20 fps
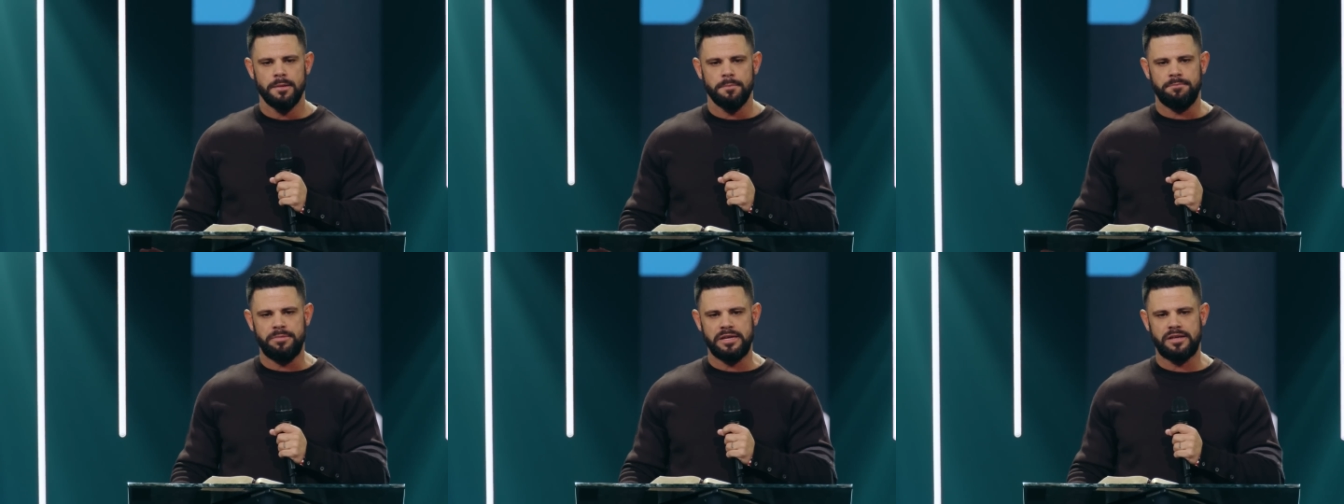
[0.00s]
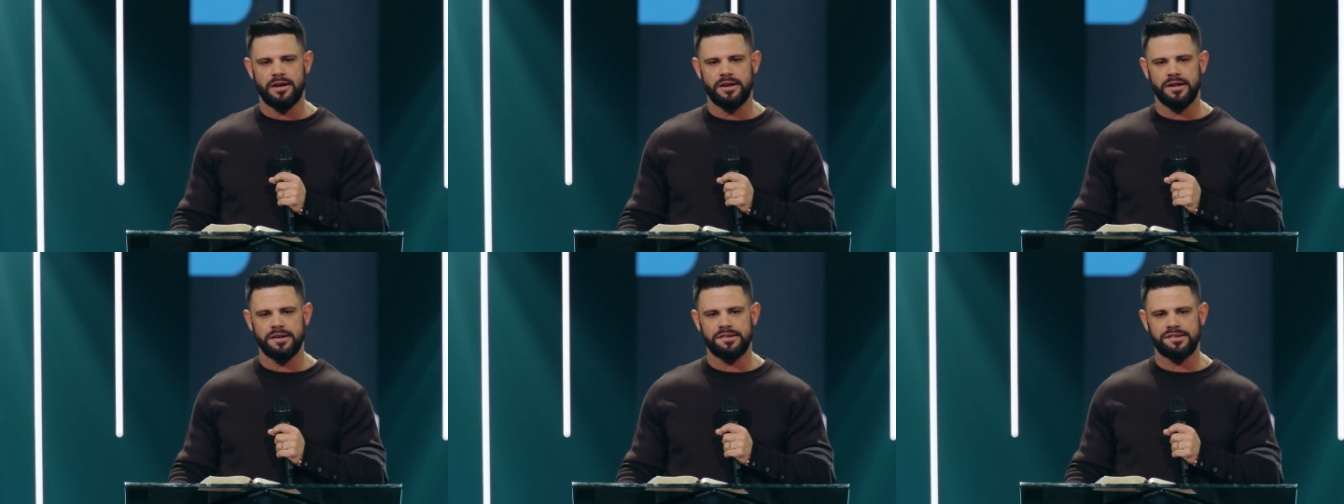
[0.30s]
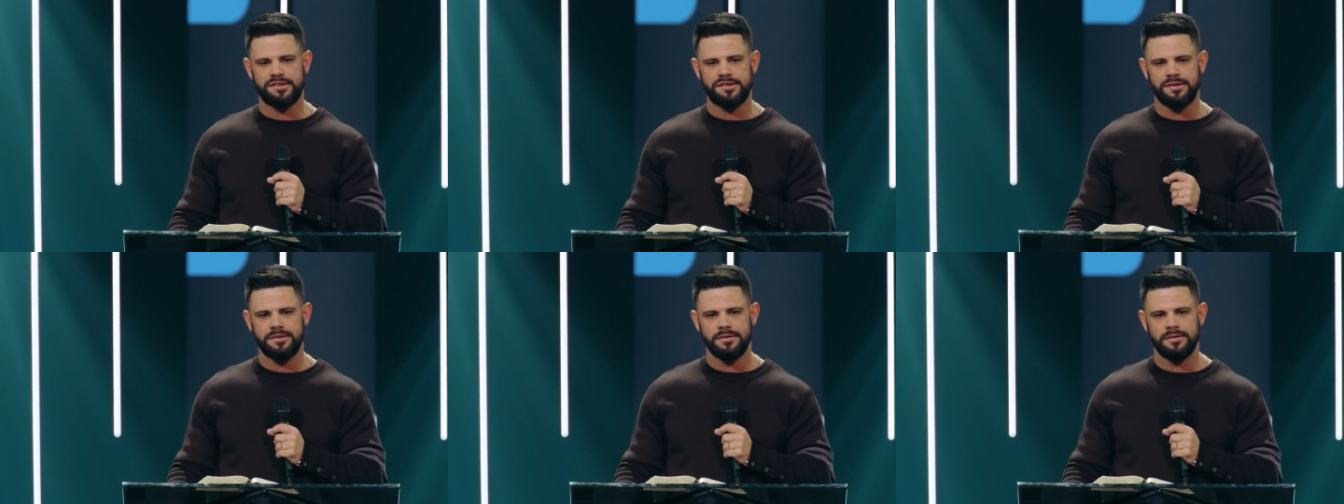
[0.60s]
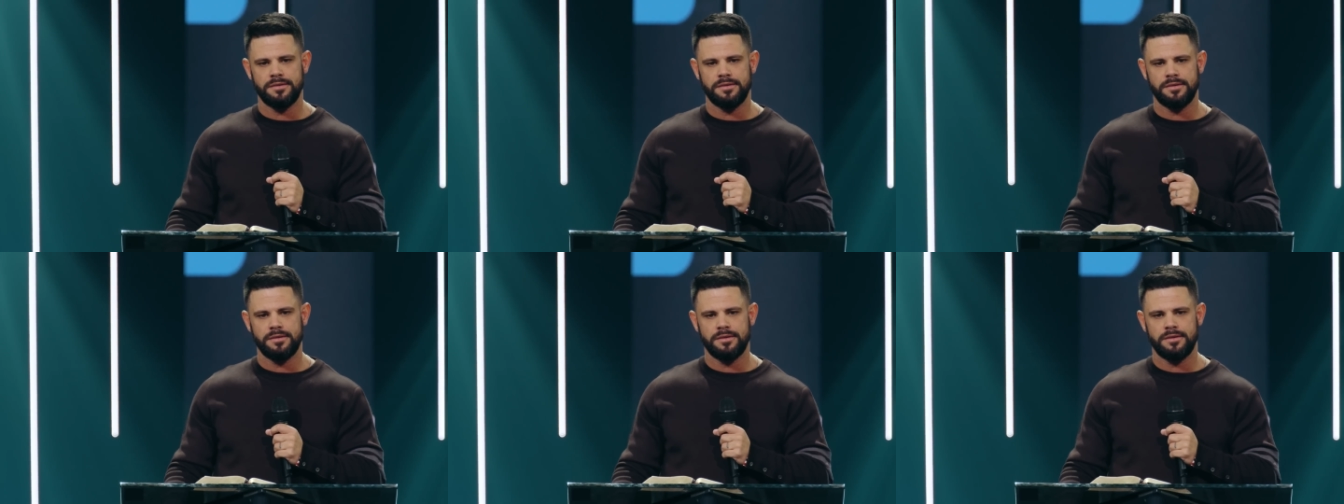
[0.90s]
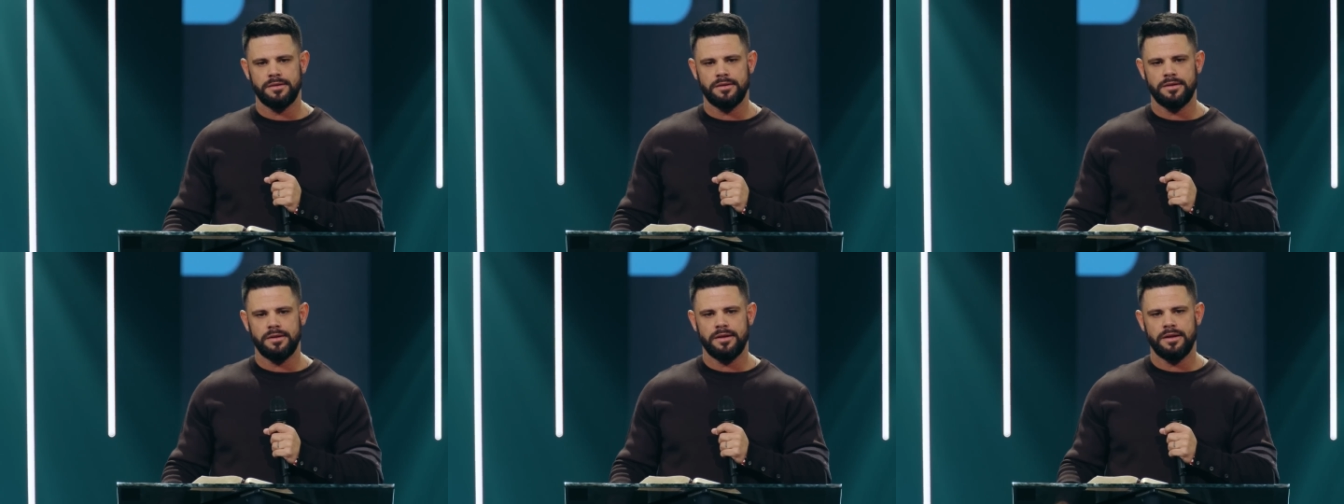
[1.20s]
because
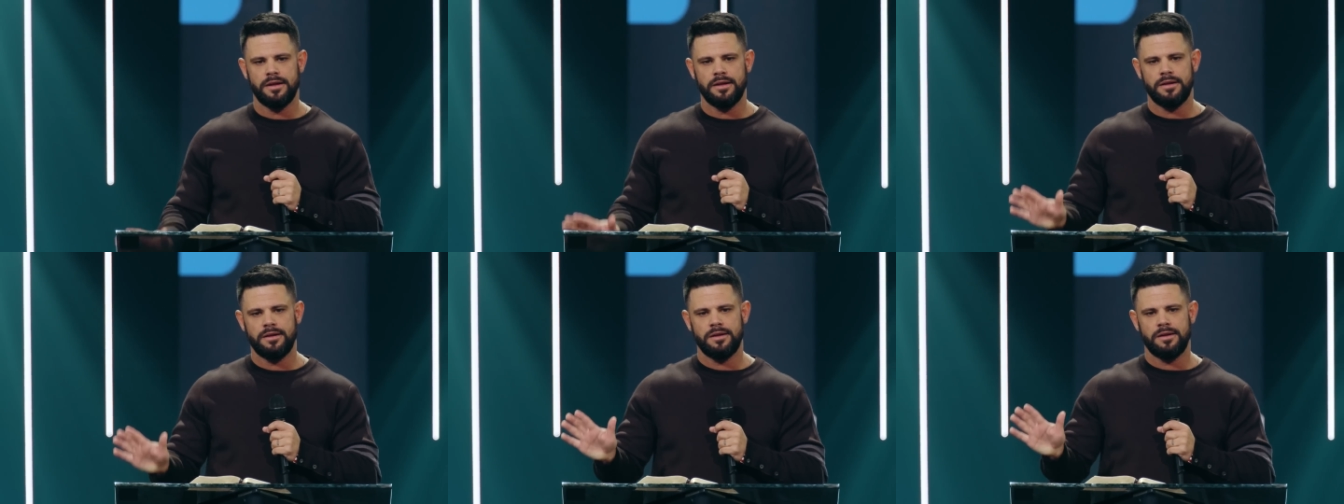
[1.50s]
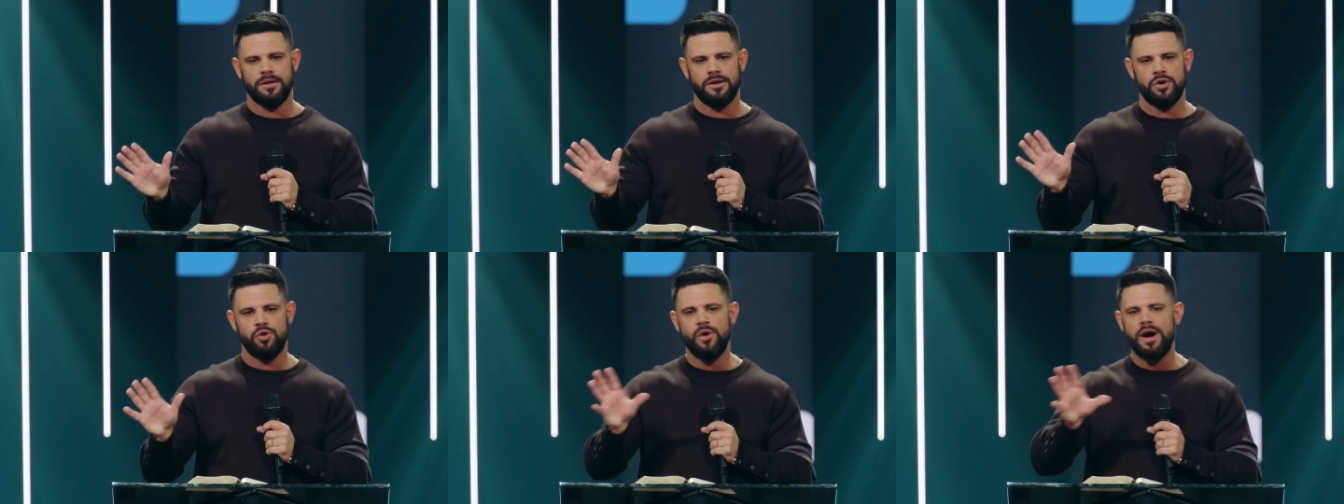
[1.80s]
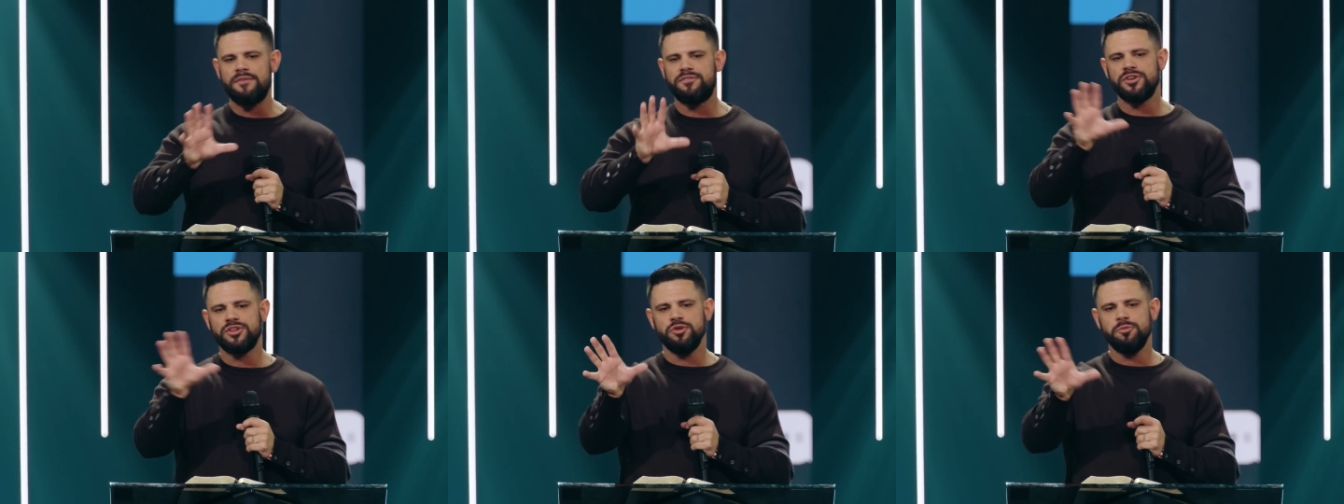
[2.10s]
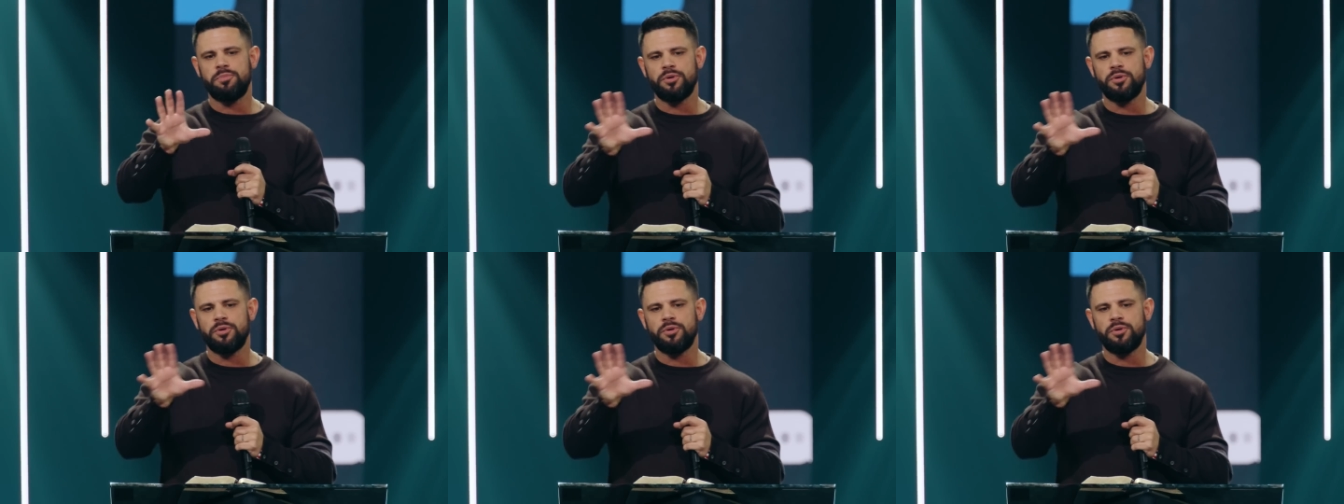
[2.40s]
whoever you